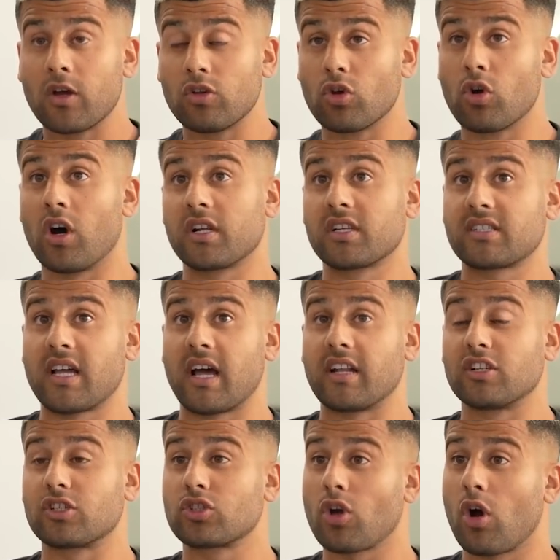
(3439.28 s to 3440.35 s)
you got to understand,
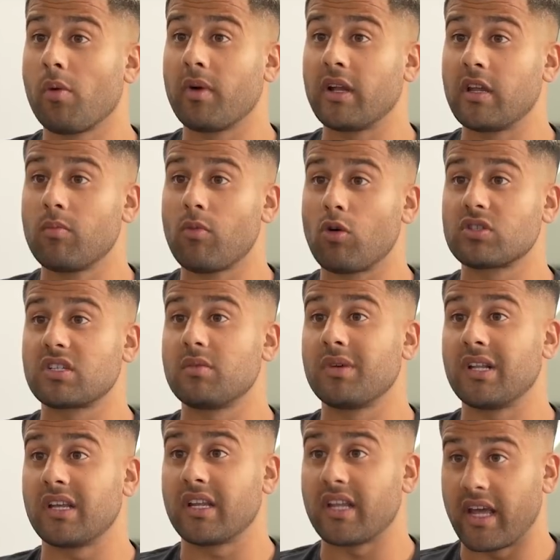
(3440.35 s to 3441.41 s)
it's so many
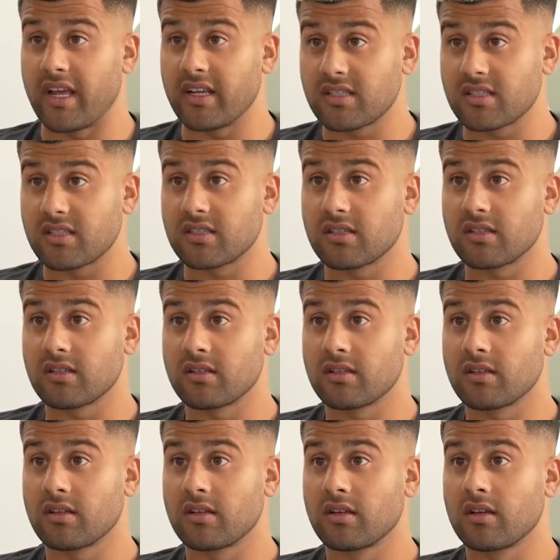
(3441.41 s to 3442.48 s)
multimillionaires
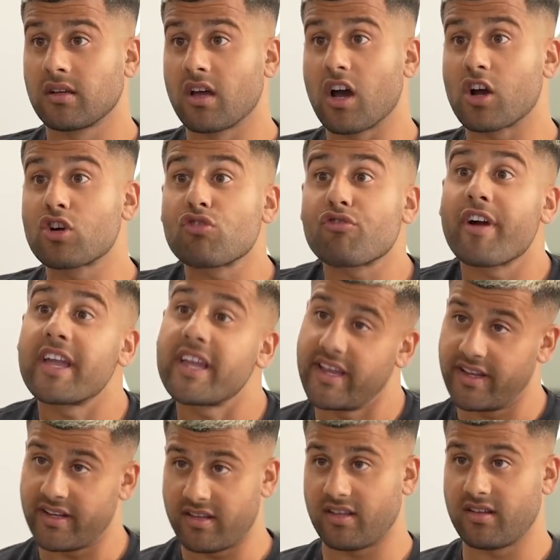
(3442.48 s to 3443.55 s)
are
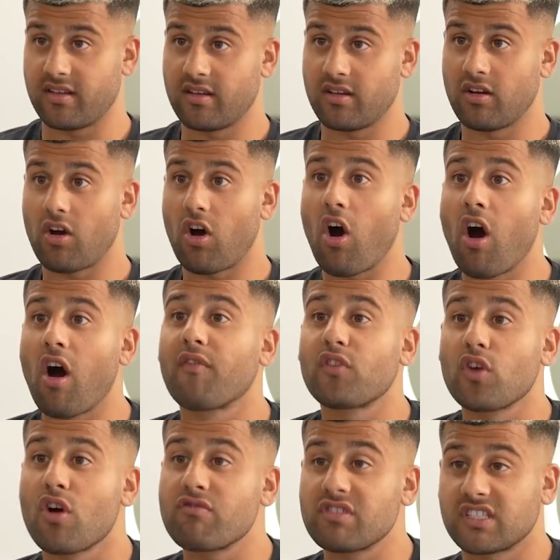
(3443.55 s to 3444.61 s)
created
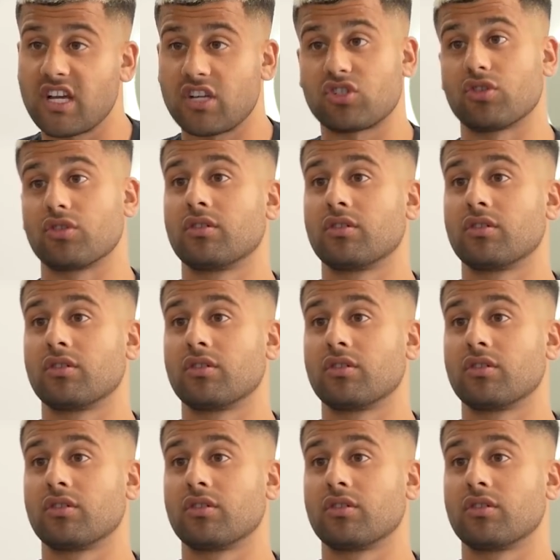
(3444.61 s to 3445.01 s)
after a recession.